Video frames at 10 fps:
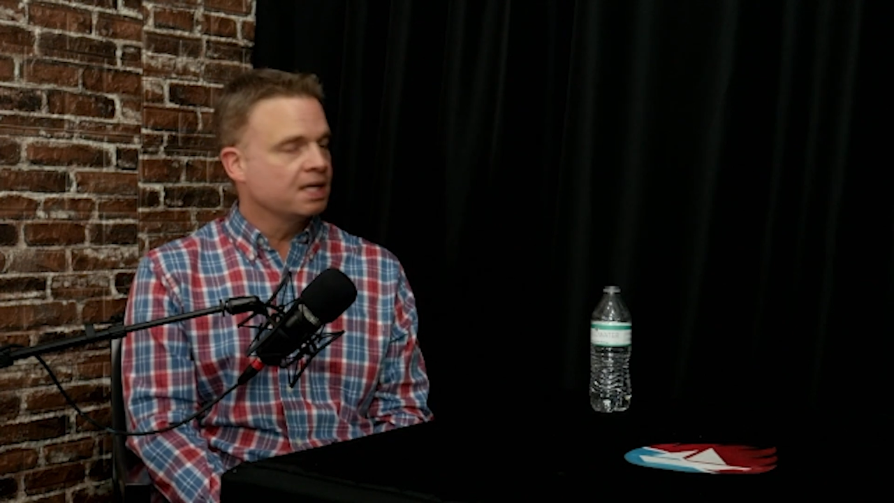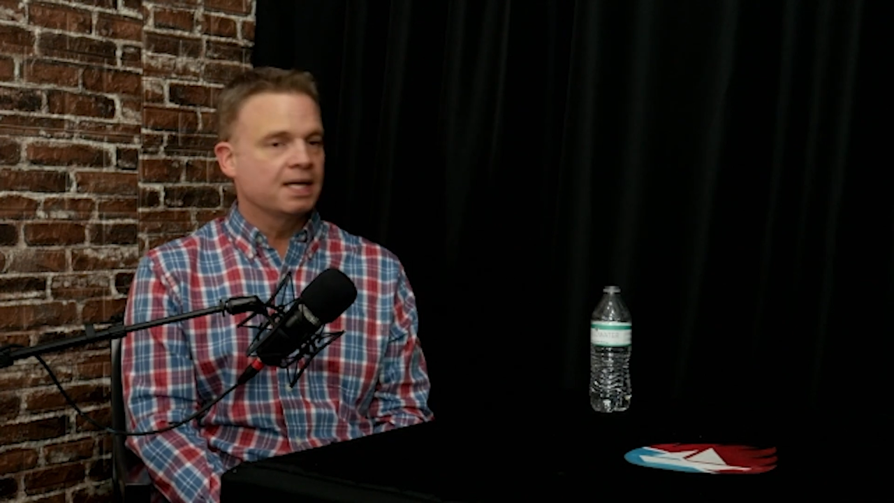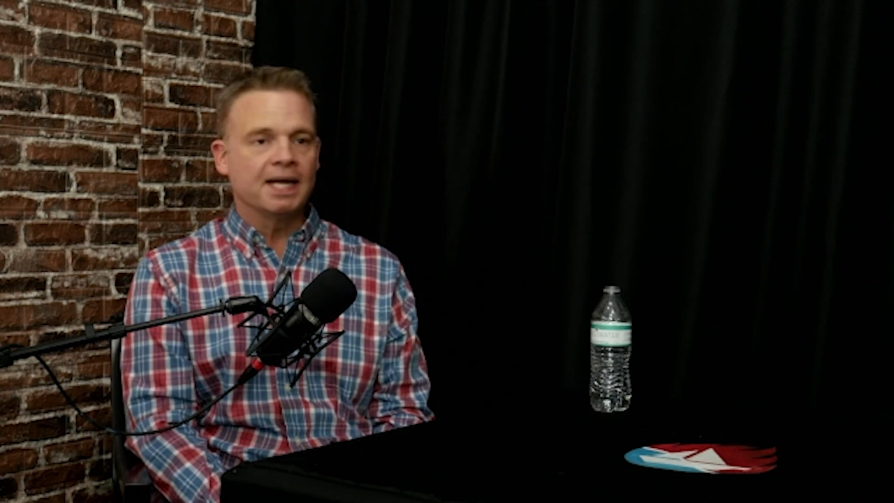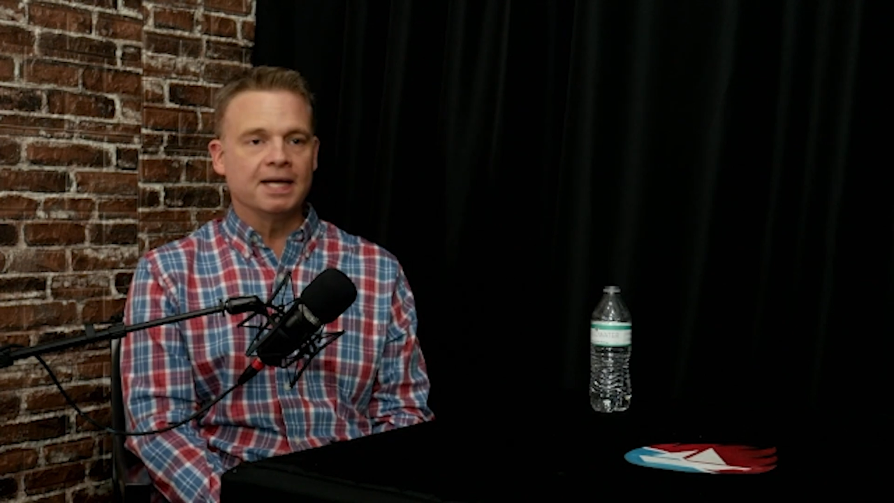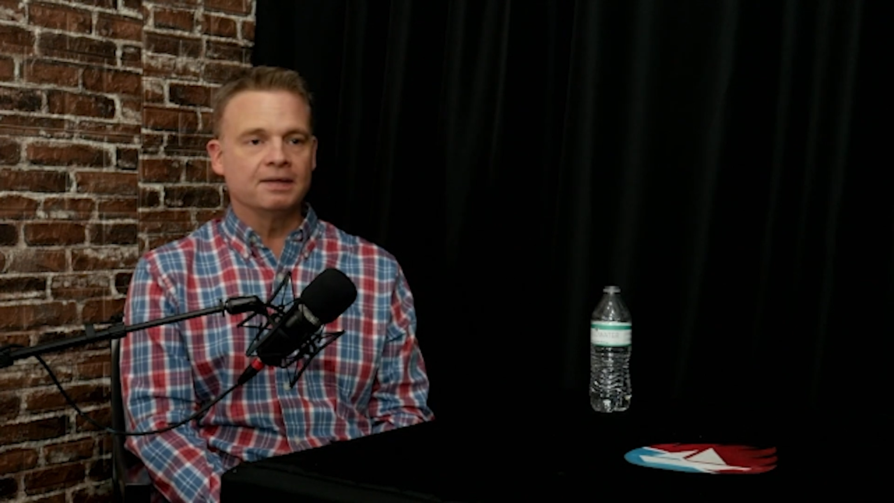
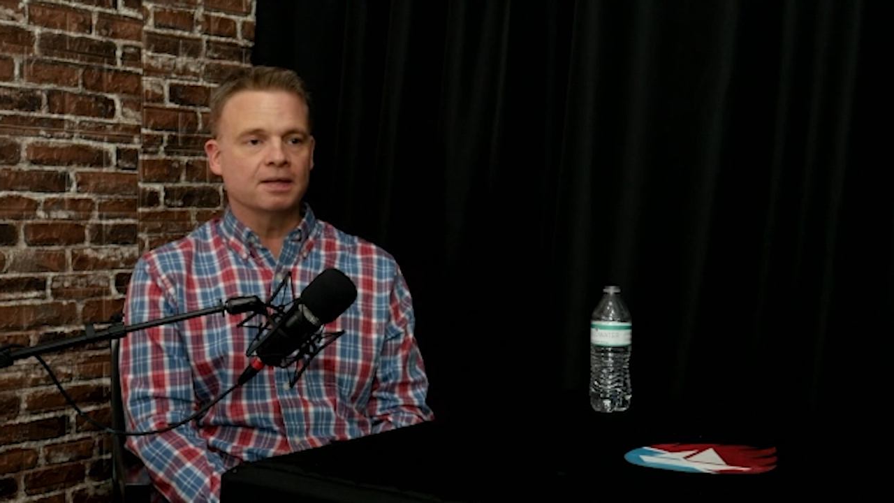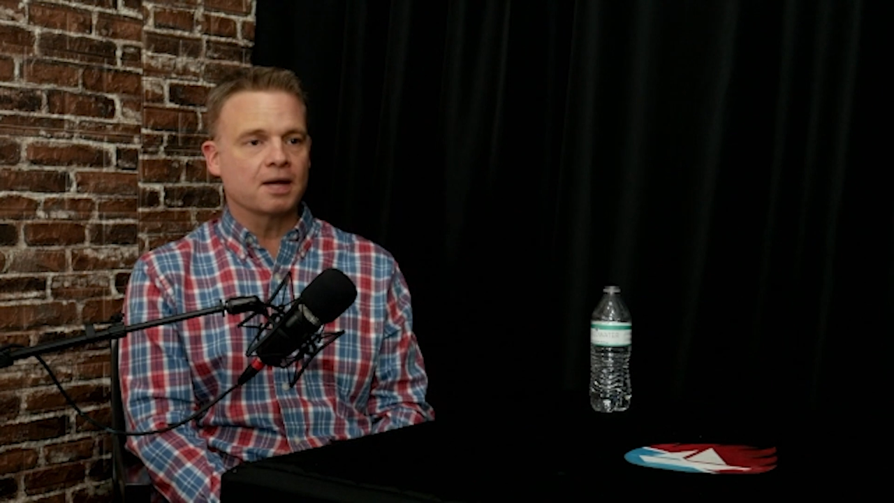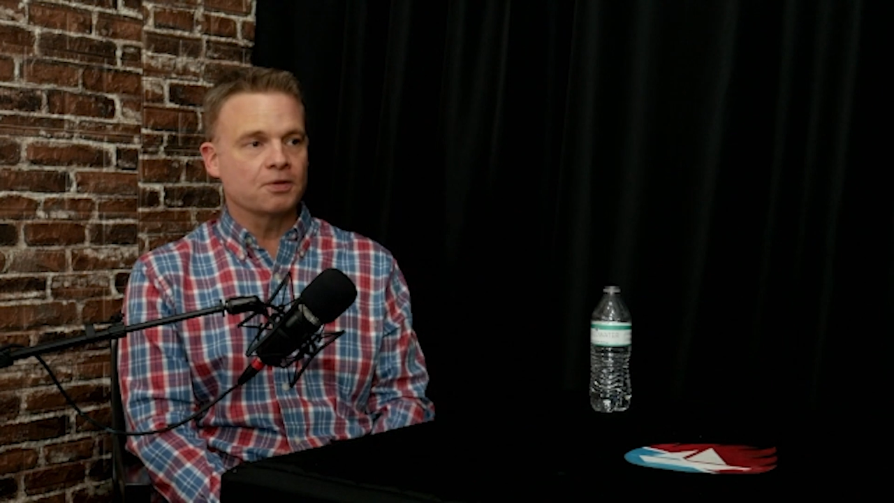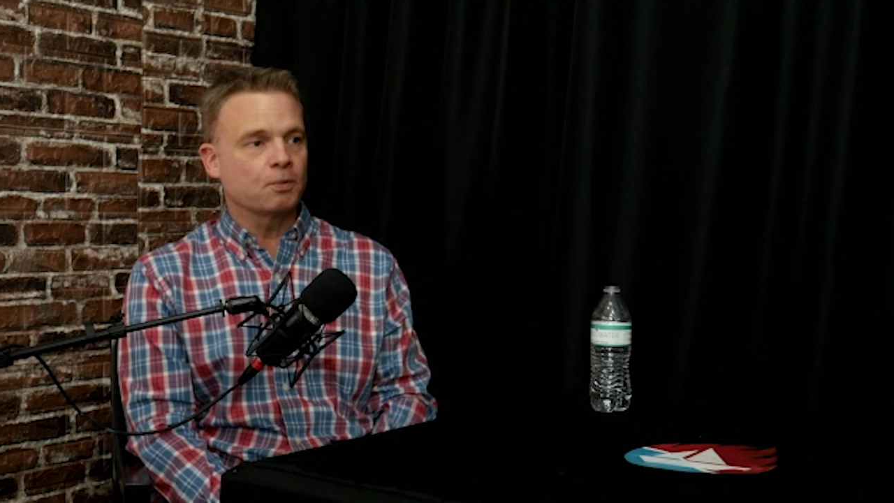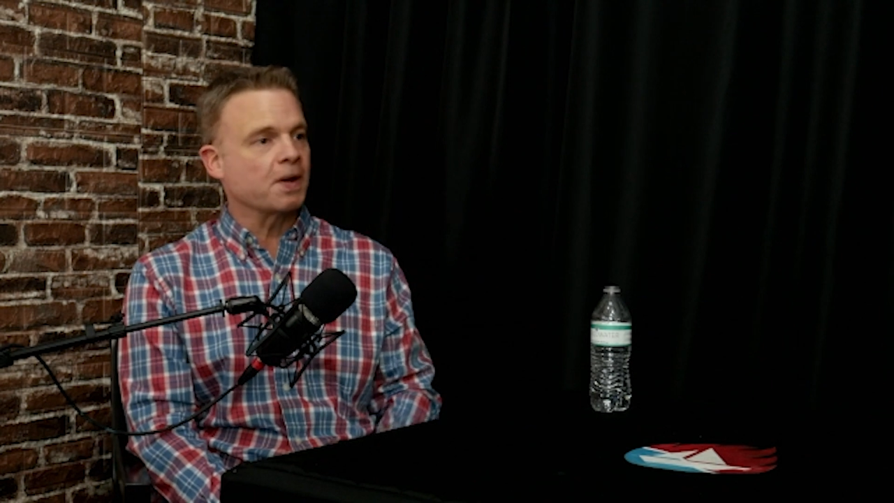in
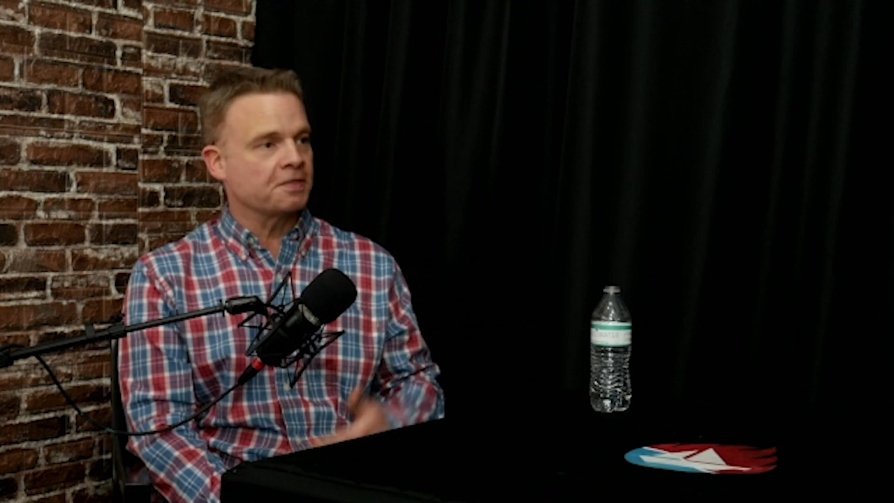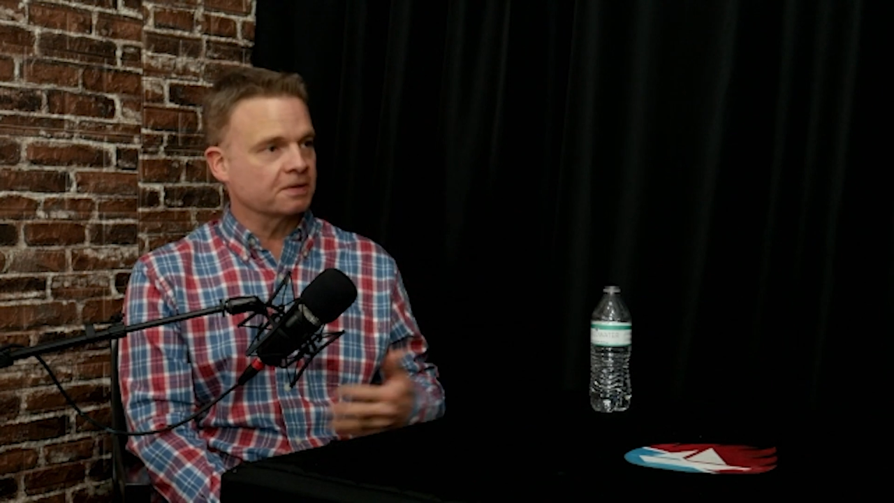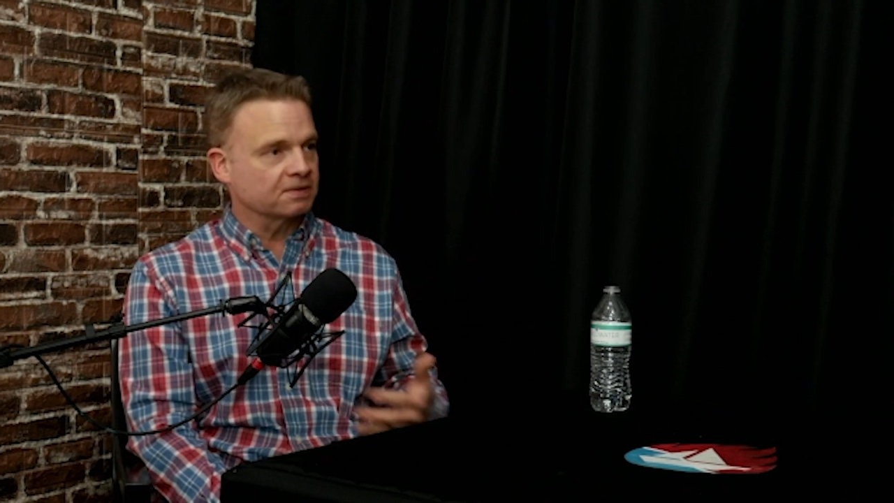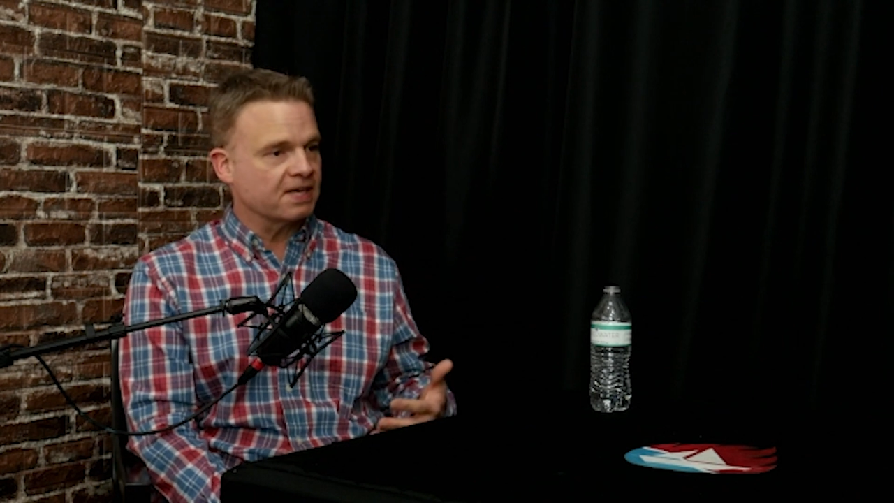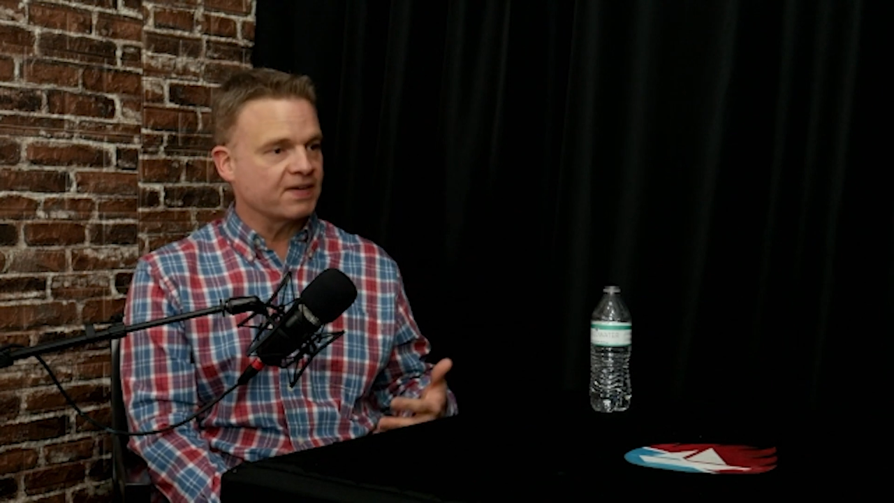the way that
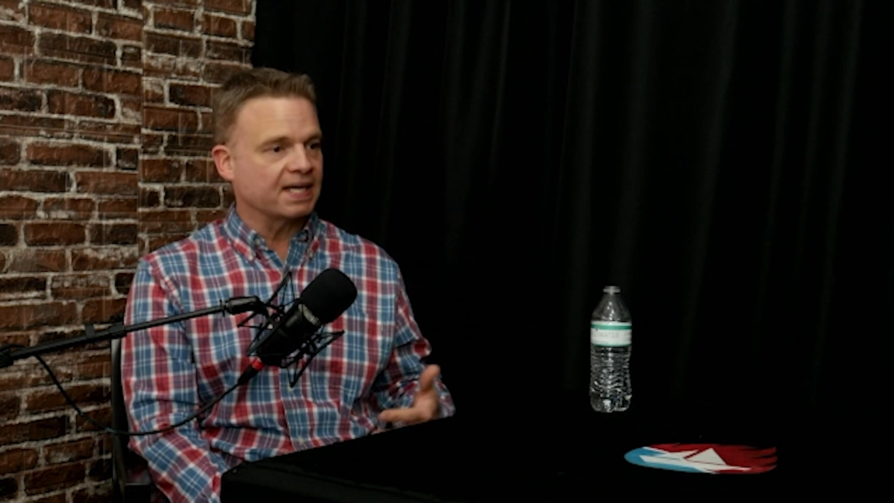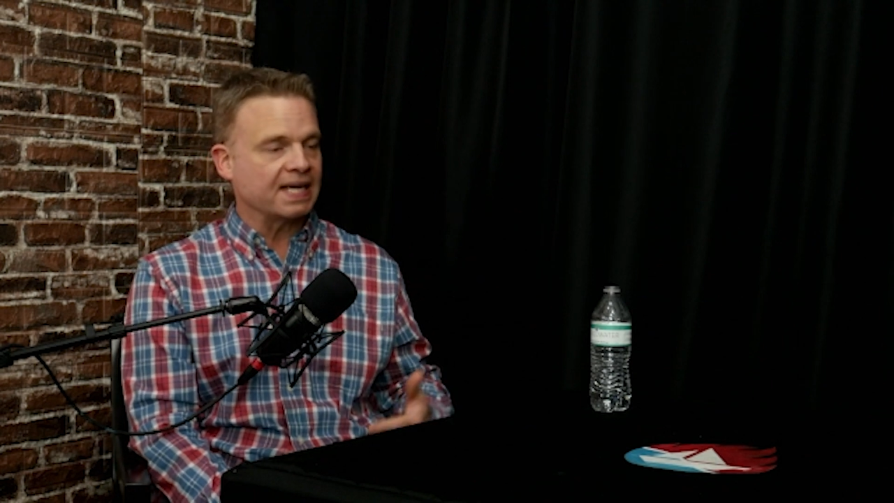they're living,